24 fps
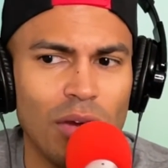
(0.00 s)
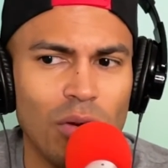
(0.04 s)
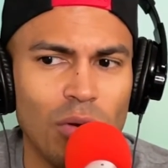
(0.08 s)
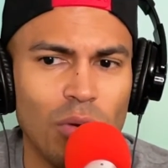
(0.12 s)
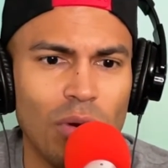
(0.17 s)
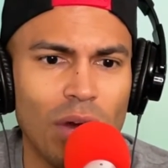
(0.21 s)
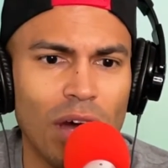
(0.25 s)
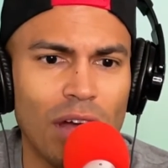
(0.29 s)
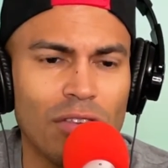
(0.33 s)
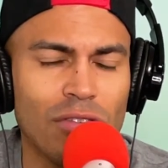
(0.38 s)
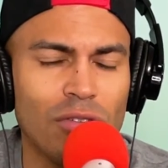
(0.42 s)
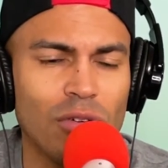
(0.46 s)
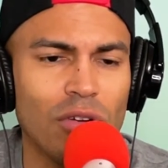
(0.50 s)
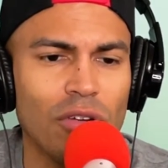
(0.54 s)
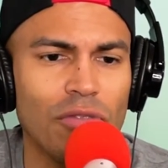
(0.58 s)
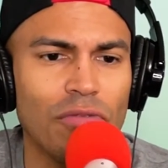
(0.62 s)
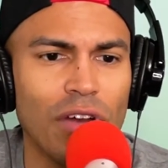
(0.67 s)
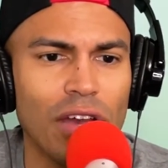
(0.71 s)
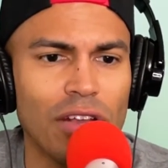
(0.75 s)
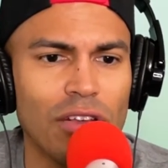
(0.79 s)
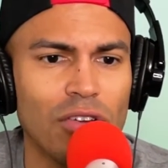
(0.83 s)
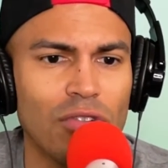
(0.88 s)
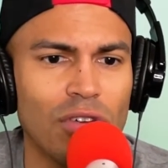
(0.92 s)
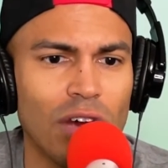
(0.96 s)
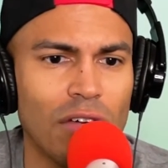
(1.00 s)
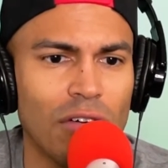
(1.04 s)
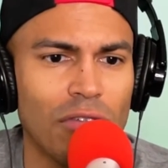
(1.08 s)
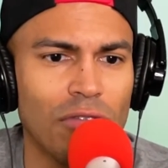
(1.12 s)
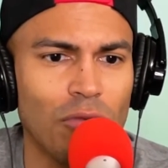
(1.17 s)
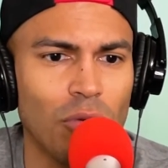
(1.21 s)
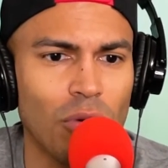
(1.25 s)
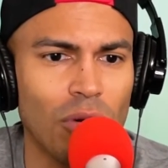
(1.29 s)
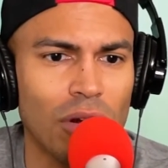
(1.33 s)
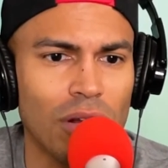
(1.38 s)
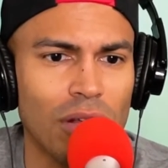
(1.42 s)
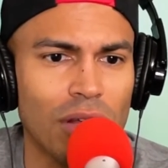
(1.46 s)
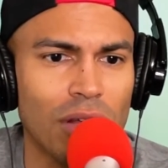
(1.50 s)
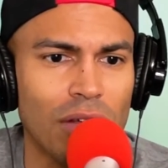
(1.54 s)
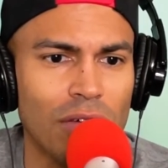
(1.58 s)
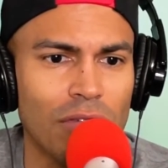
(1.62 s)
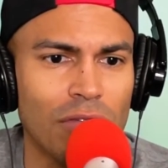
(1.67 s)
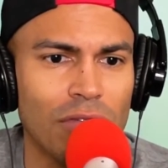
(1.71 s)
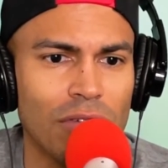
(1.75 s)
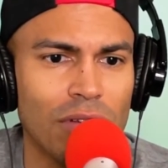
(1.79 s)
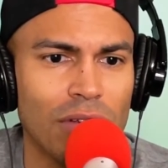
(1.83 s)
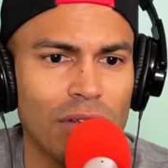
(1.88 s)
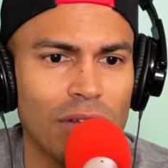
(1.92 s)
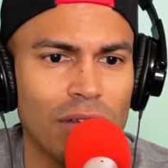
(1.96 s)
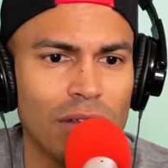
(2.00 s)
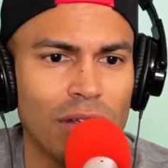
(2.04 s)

got certified to drive a forklift,